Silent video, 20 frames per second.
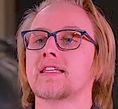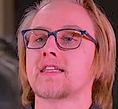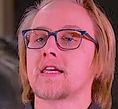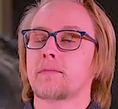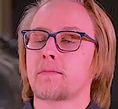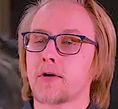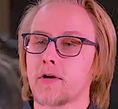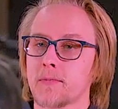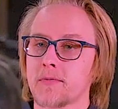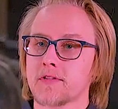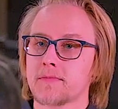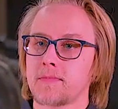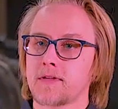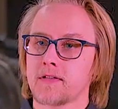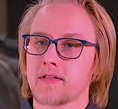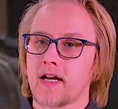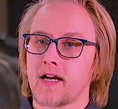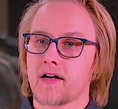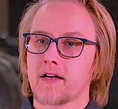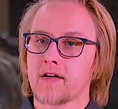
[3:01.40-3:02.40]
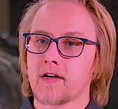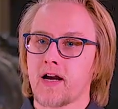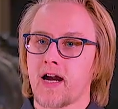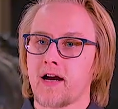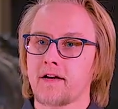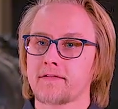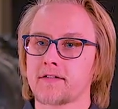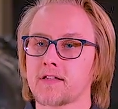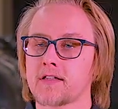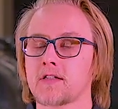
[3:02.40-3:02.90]
a purpose-built
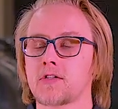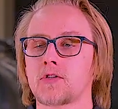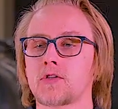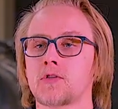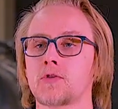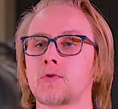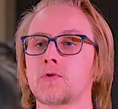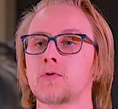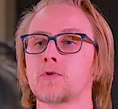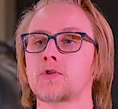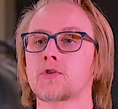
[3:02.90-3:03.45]
aircraft to